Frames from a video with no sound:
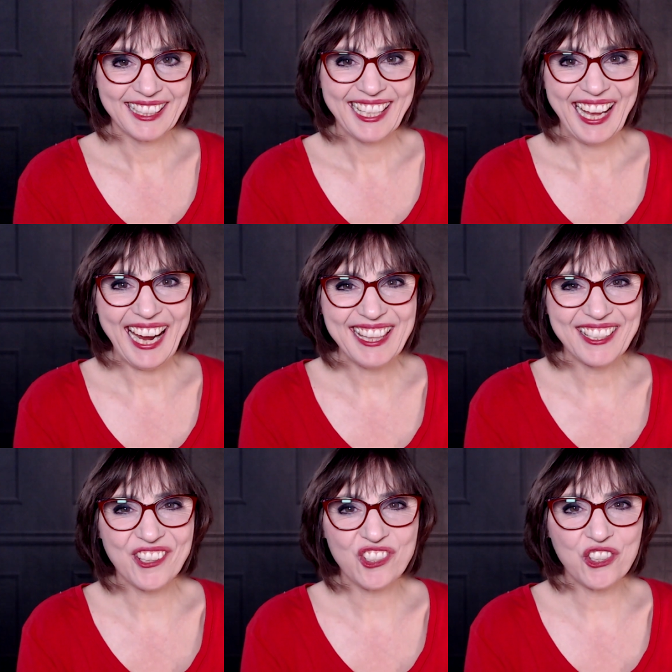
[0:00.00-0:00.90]
Hey,
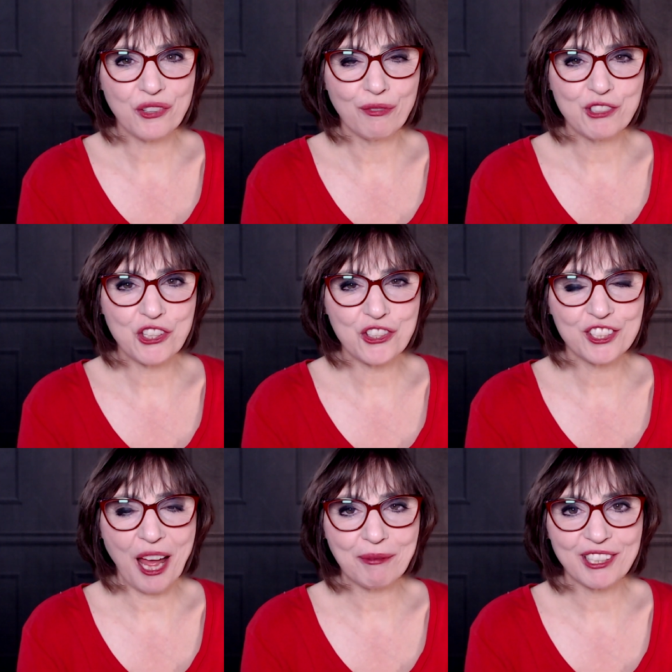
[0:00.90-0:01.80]
this is Ginger from Ginger
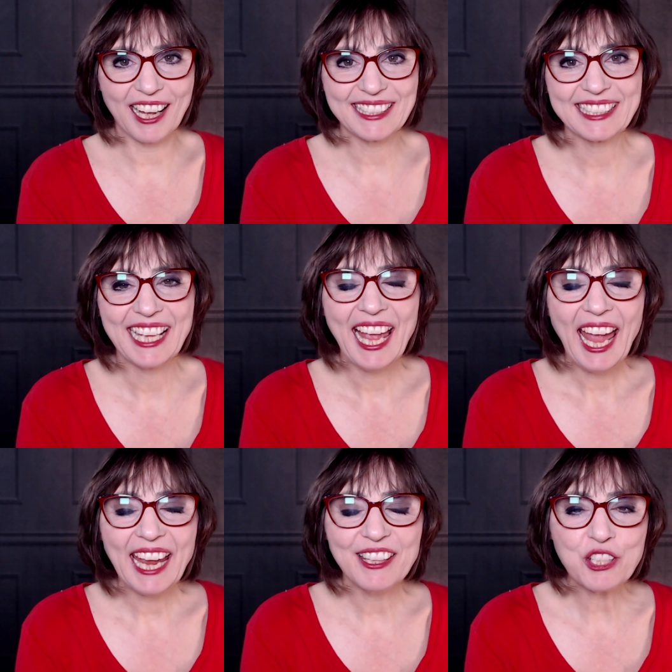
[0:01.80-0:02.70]
Snapshots.
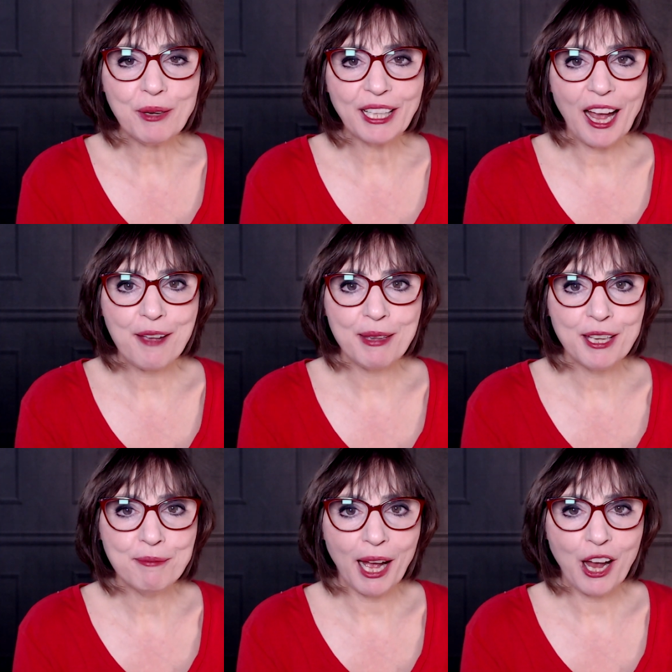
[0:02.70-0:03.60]
Hey, this week I'm
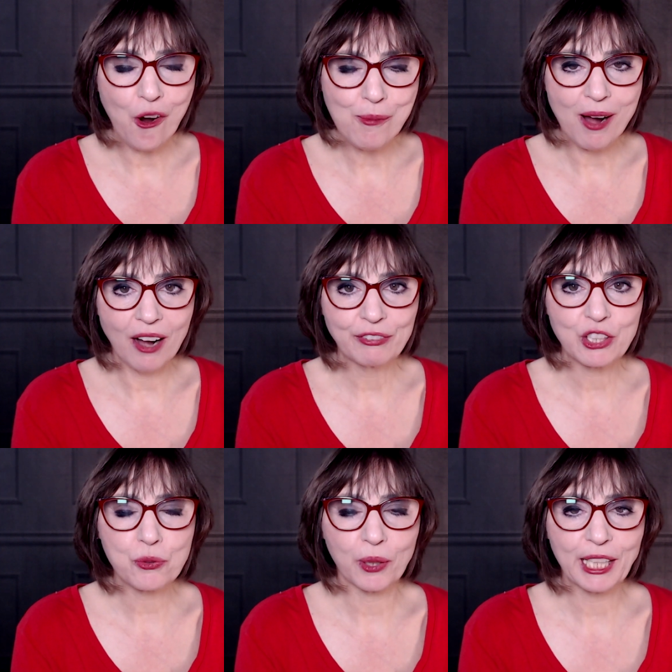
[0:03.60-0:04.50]
in my home
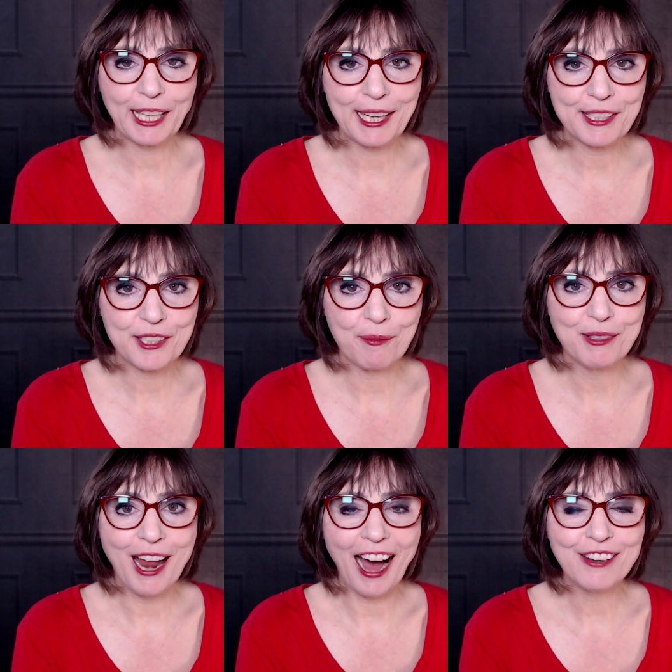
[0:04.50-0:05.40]
office working on some
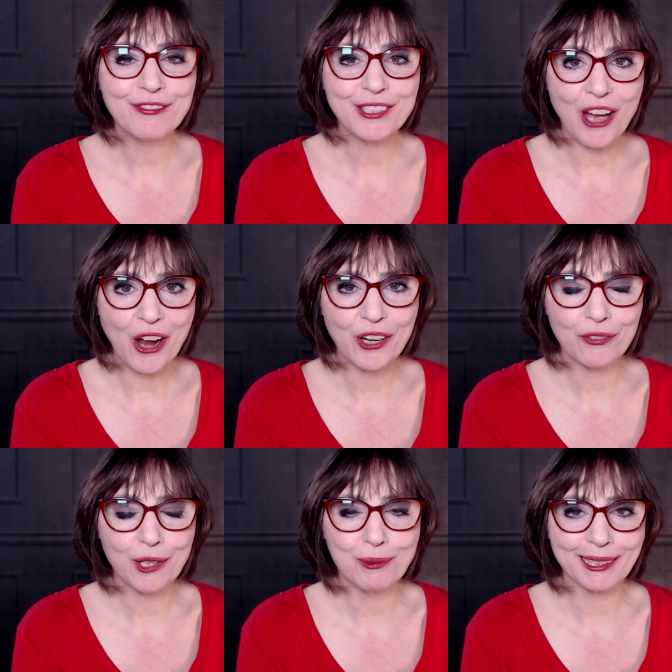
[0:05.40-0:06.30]

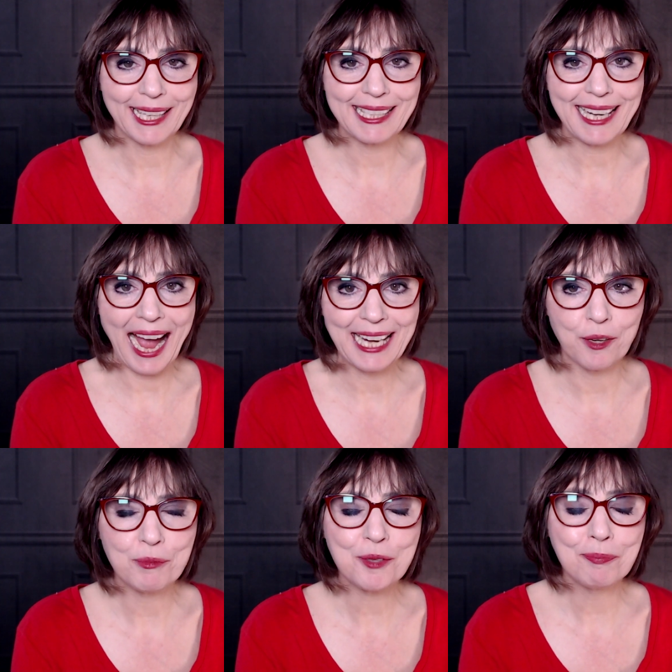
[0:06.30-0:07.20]
non-photography related
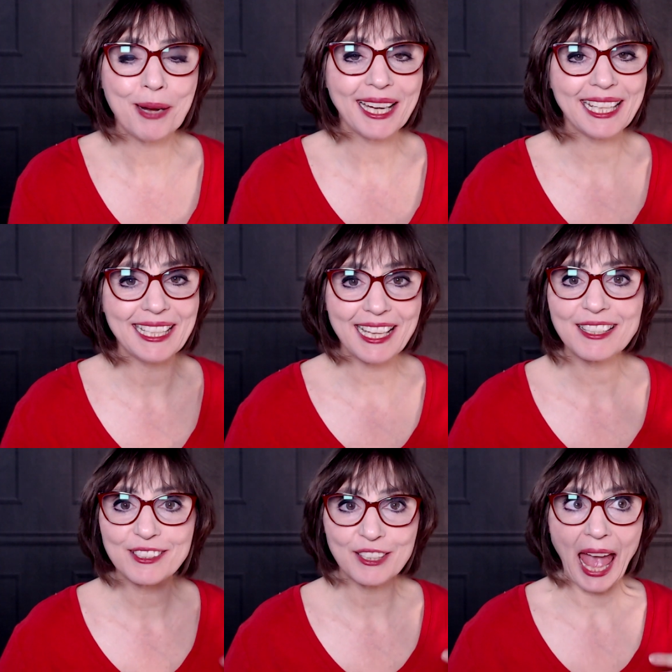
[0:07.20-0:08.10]
items, but
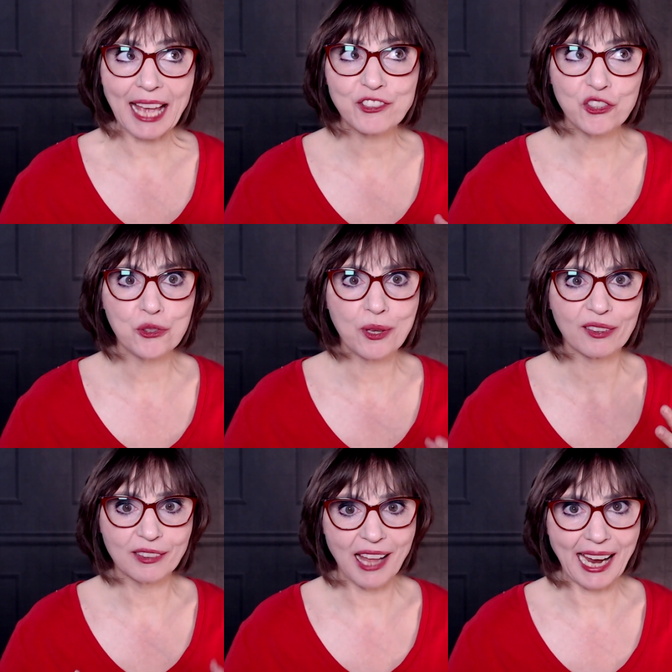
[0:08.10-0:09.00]
has to do with
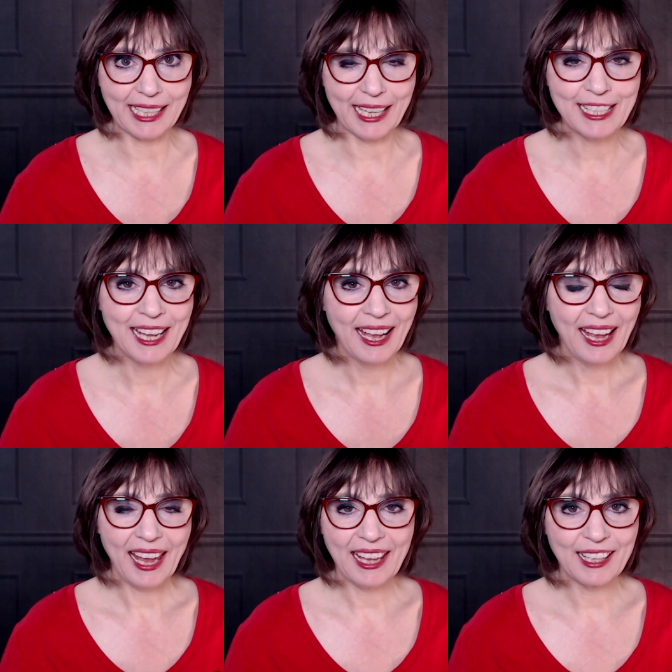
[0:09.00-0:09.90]
lighting,
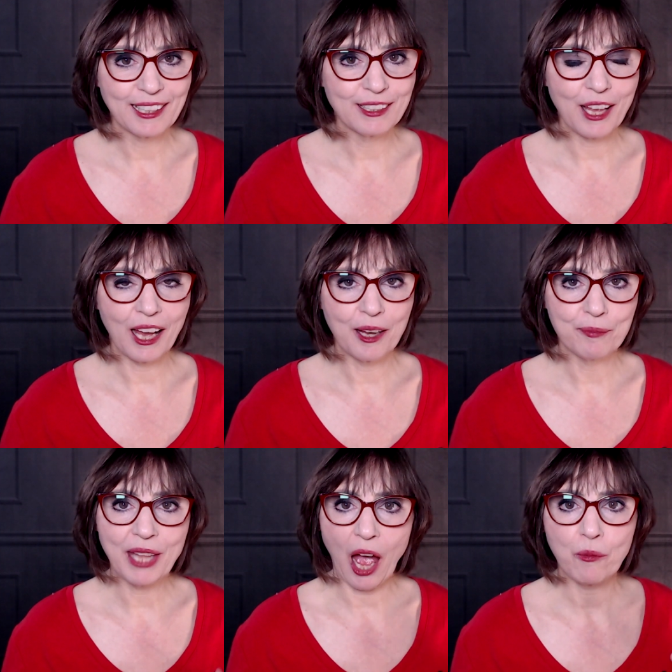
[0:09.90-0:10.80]

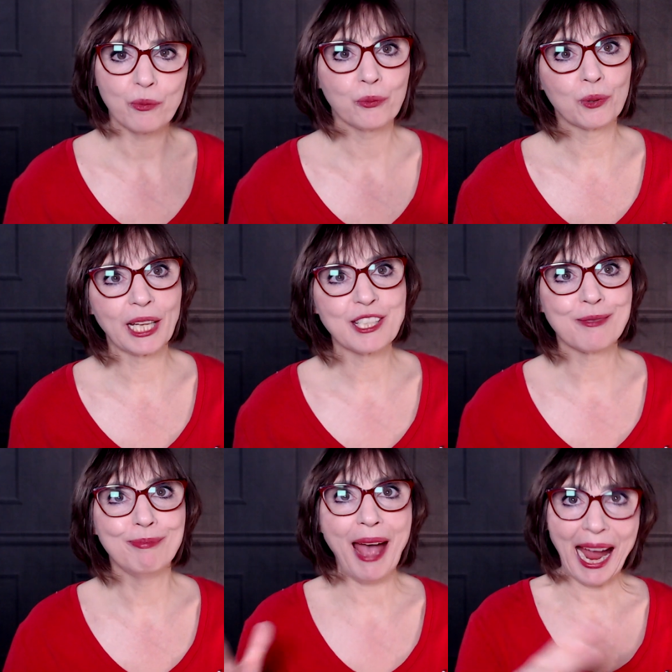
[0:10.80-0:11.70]
and that relates
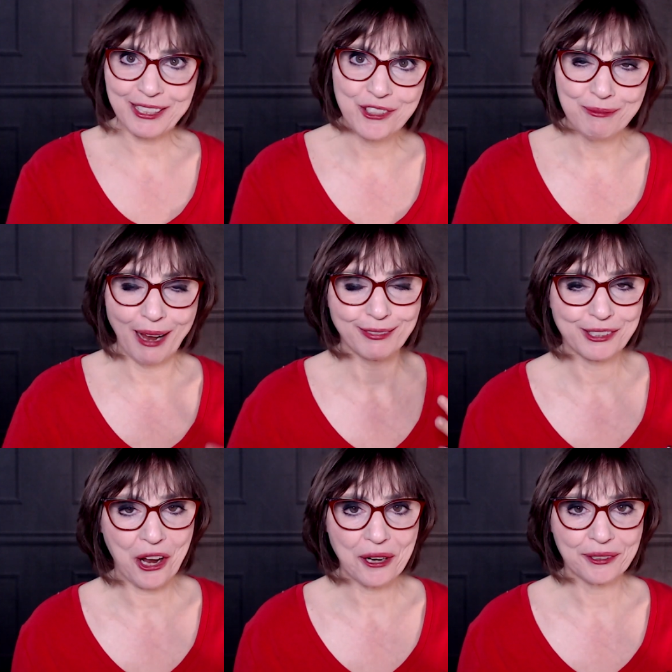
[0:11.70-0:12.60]
back to my
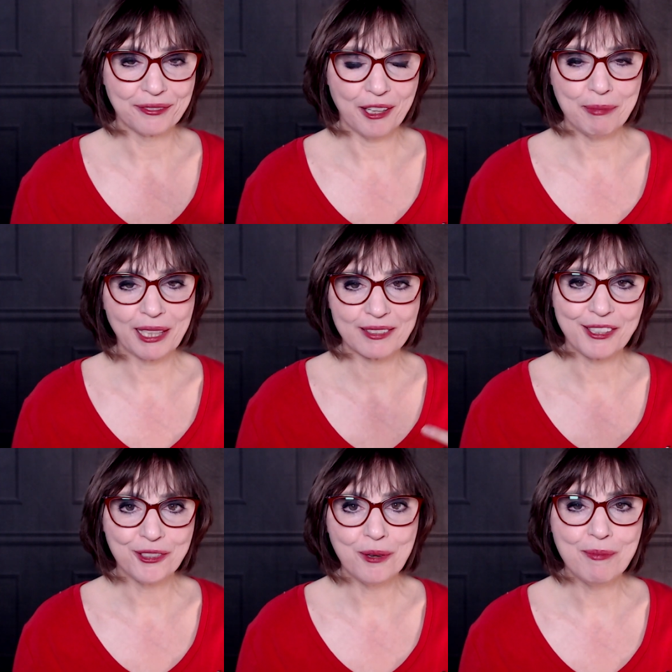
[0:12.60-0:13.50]
photography because I
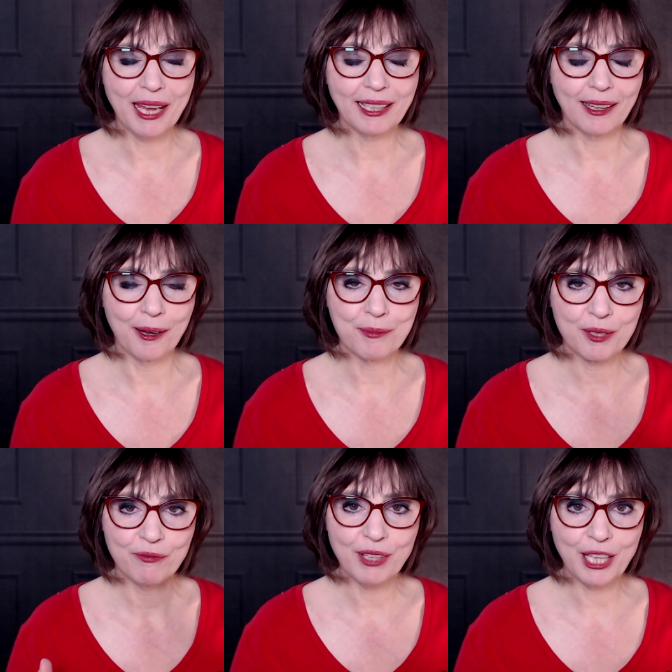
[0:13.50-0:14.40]
do make
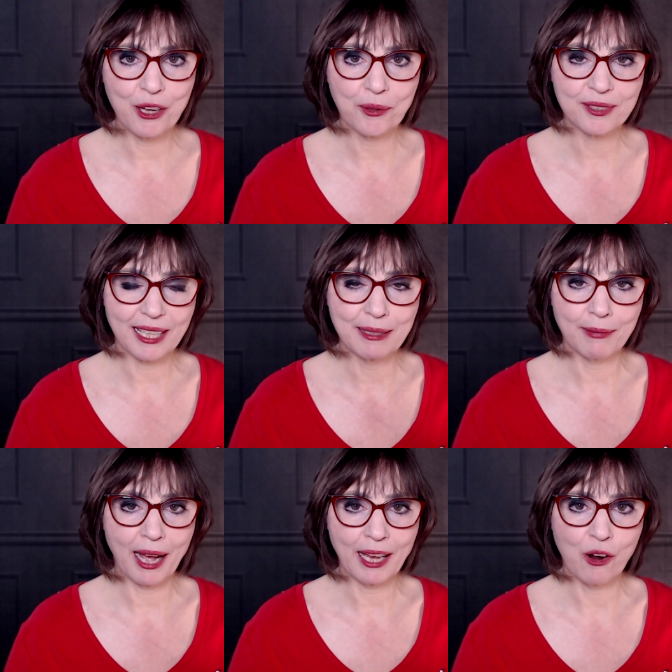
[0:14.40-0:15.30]
some videos in
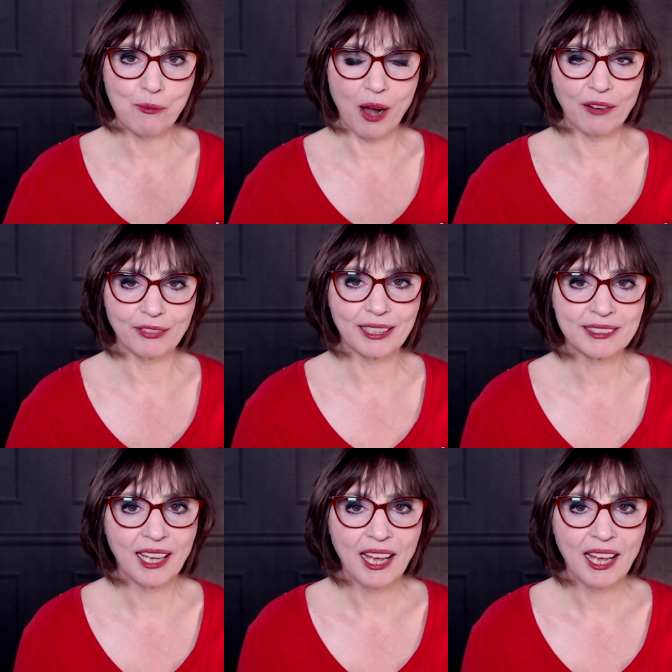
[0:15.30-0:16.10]
my home office,